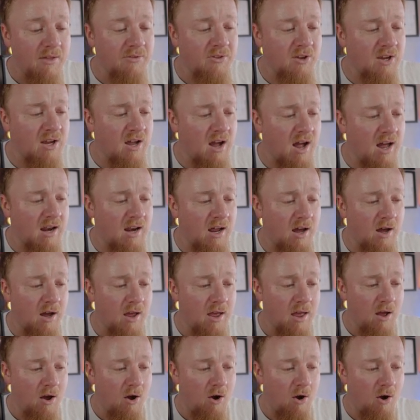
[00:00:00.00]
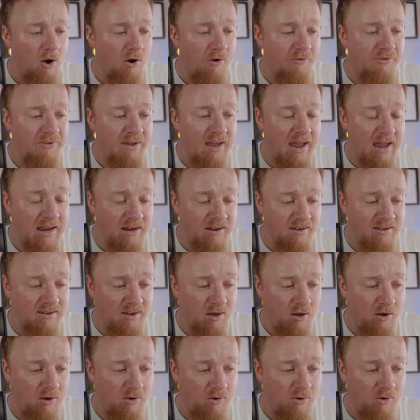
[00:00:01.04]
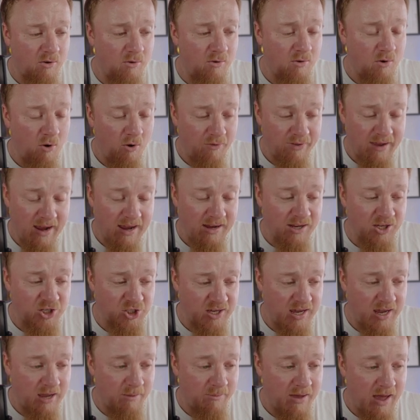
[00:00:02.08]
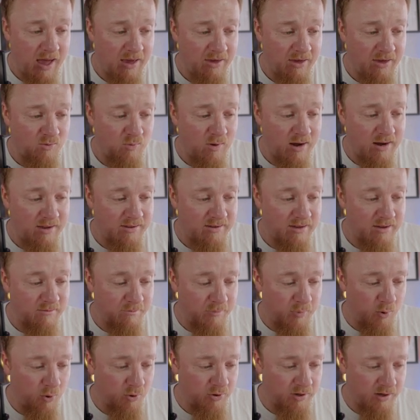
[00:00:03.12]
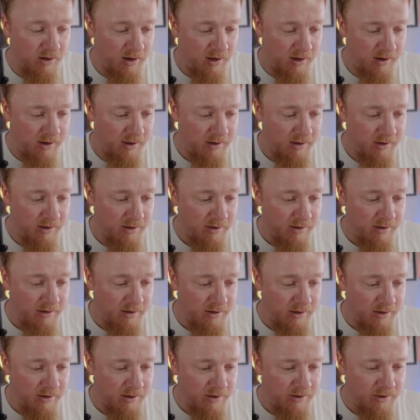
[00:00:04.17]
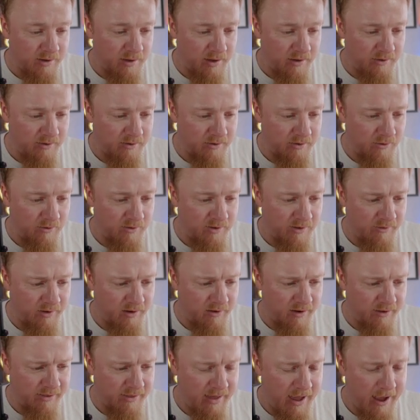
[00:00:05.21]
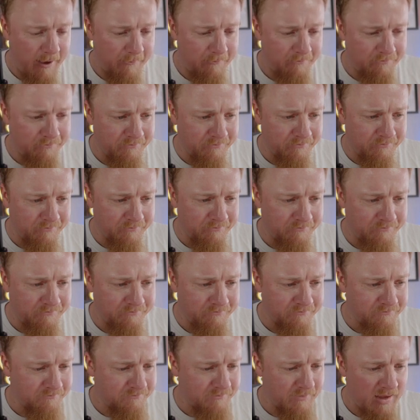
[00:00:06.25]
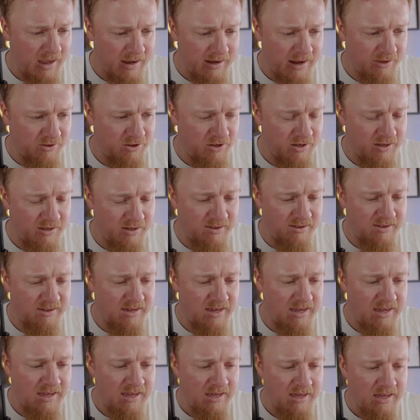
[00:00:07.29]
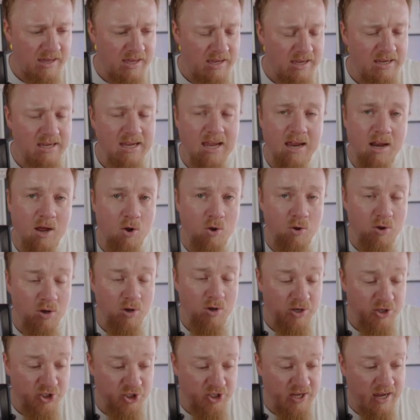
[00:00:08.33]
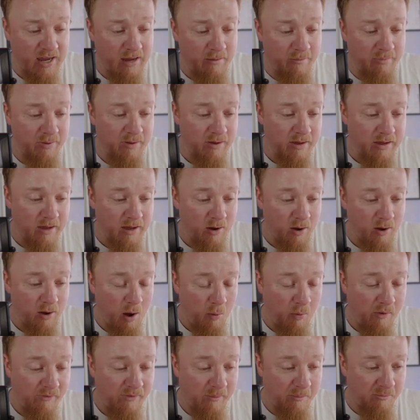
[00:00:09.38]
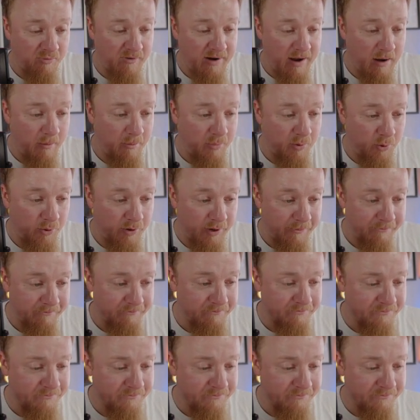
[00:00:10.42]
the color of the inner circle or the inner shape as well as its border color. Let's do something like that. And as you can see, yellow shape with a brown border.